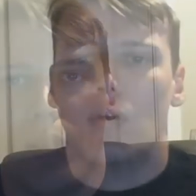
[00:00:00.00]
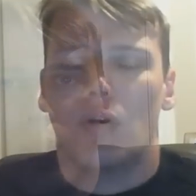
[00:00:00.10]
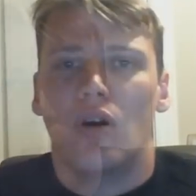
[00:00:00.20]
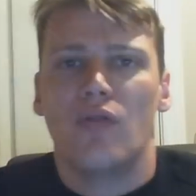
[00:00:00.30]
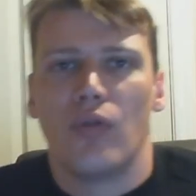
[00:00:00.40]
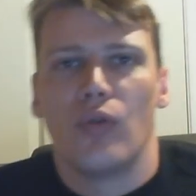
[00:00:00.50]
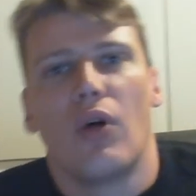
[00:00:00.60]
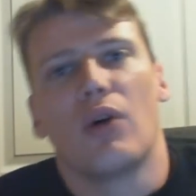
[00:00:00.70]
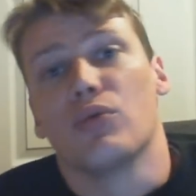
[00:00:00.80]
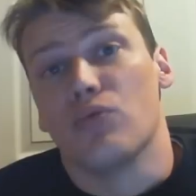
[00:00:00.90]

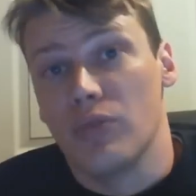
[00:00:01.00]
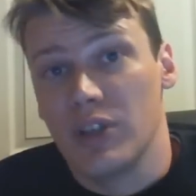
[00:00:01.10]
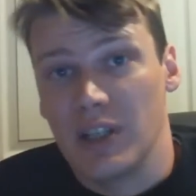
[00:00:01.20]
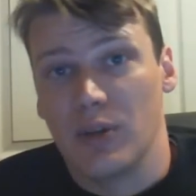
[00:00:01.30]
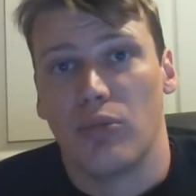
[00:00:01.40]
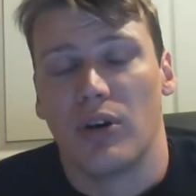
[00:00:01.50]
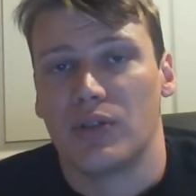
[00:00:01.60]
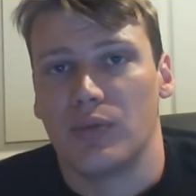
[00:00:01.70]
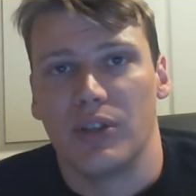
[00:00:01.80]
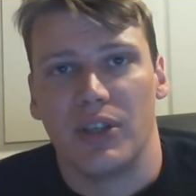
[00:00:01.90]
Overall, I was really
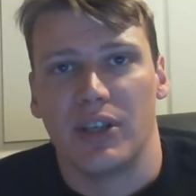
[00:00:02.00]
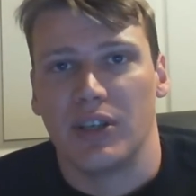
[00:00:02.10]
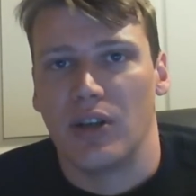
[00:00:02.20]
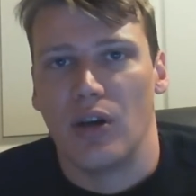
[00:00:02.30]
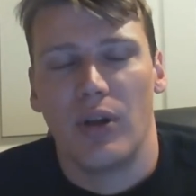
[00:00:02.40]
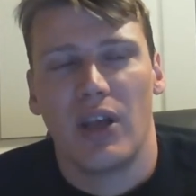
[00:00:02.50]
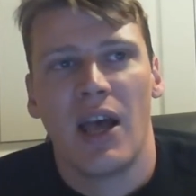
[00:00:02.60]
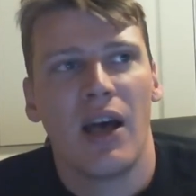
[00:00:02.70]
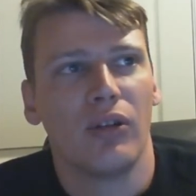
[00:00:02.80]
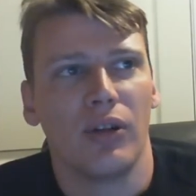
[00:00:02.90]
impressed with the gear. It
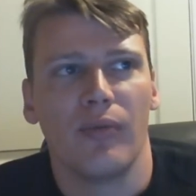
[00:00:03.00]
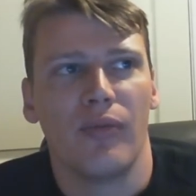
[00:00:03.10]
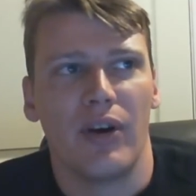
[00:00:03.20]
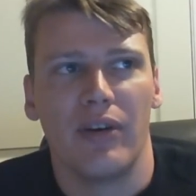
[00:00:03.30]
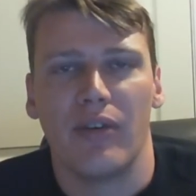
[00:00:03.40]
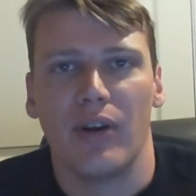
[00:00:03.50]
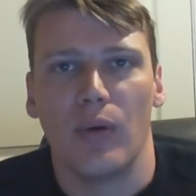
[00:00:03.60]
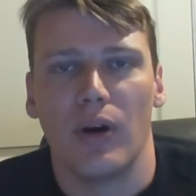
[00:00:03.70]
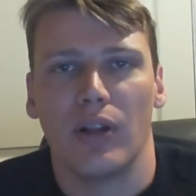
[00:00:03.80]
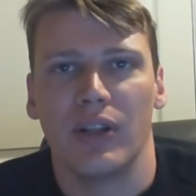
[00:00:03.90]
held up very, very
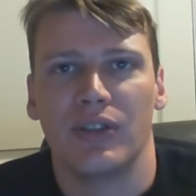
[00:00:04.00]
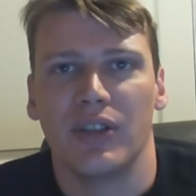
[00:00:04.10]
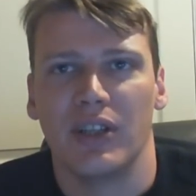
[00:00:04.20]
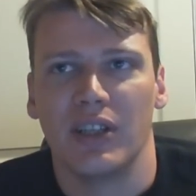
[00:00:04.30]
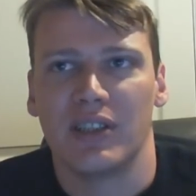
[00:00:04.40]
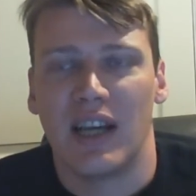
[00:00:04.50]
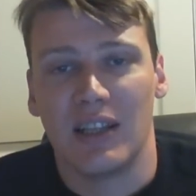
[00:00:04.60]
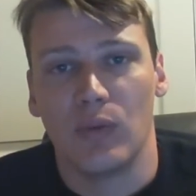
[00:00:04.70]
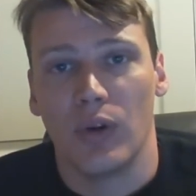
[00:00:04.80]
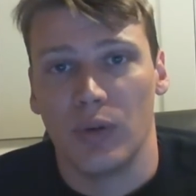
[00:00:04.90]
well. It did
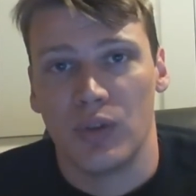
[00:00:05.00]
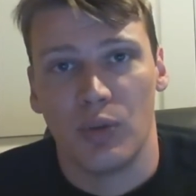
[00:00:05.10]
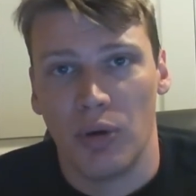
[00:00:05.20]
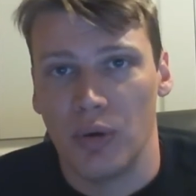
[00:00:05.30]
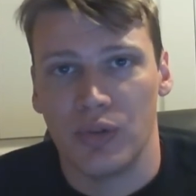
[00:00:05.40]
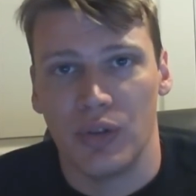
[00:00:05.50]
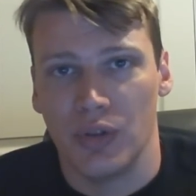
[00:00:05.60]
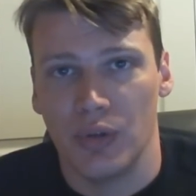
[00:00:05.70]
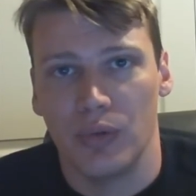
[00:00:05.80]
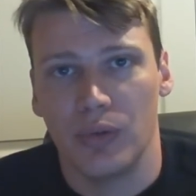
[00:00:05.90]
exactly what it was supposed to
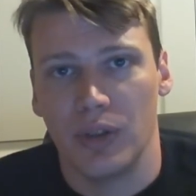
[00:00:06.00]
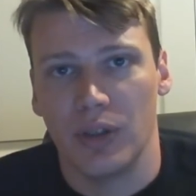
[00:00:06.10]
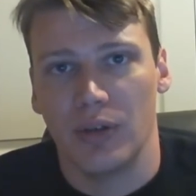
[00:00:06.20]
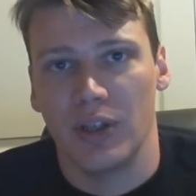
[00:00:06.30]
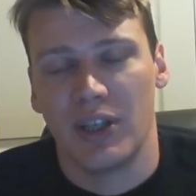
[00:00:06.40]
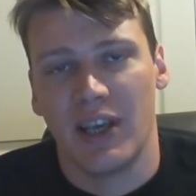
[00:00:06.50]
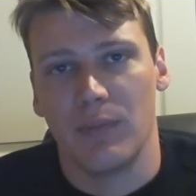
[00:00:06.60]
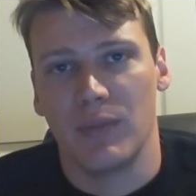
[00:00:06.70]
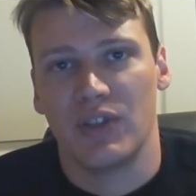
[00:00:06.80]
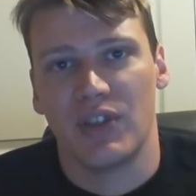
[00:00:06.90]
do. It
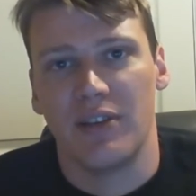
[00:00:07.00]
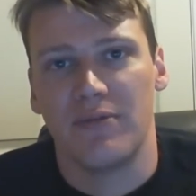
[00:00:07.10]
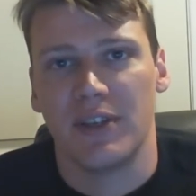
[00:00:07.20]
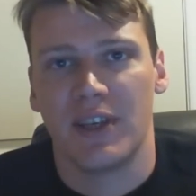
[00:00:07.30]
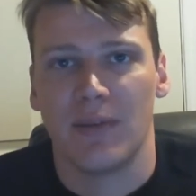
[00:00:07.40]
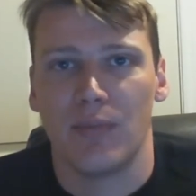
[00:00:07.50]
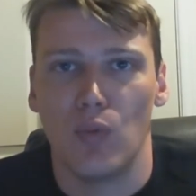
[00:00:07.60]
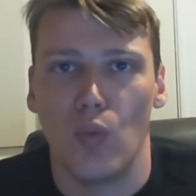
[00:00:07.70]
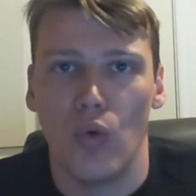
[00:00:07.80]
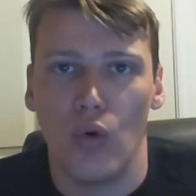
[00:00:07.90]
kept me safe, it kept
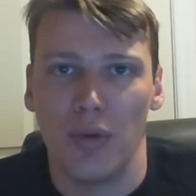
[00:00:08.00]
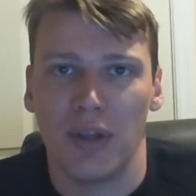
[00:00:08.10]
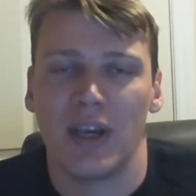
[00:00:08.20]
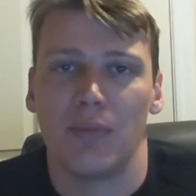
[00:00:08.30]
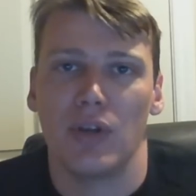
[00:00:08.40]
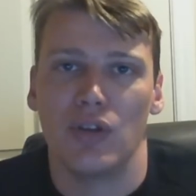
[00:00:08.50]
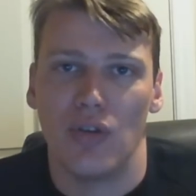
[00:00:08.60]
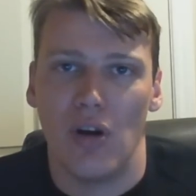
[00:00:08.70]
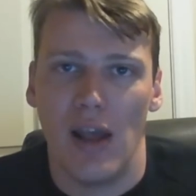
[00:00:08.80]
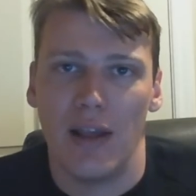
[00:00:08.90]
me warm, it kept me
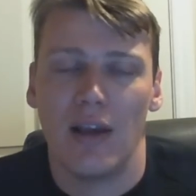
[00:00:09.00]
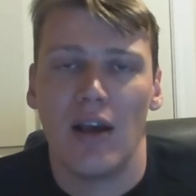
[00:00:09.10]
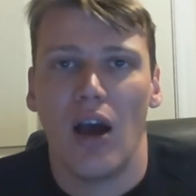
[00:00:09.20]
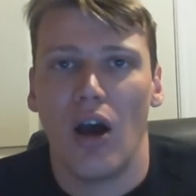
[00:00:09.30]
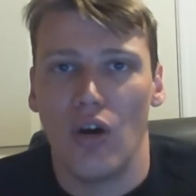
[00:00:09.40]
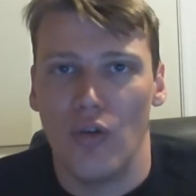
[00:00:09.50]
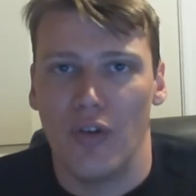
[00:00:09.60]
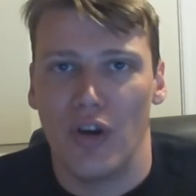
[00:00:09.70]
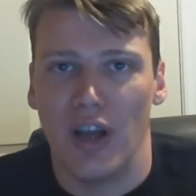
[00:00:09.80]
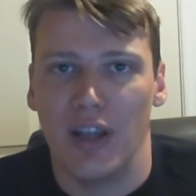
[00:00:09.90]
dry
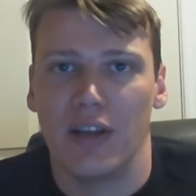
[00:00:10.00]
overnight,